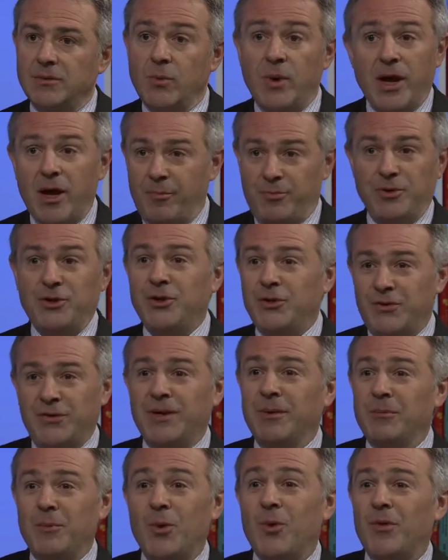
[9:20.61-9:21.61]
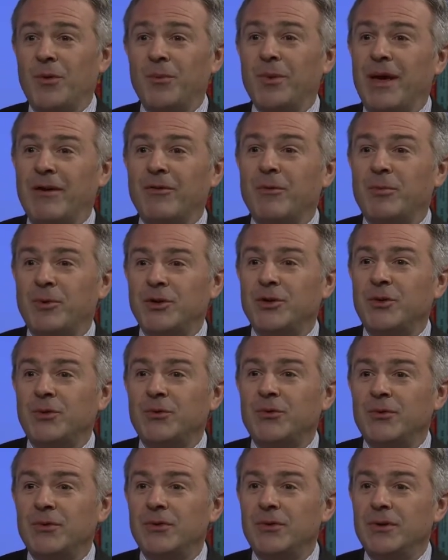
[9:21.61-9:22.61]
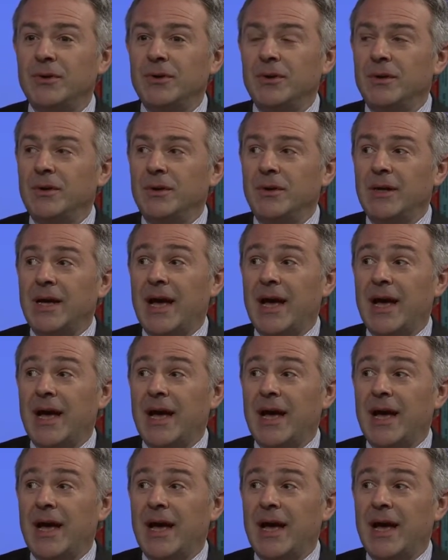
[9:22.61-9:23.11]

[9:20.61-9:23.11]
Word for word: We are producing more than we ever produced, right.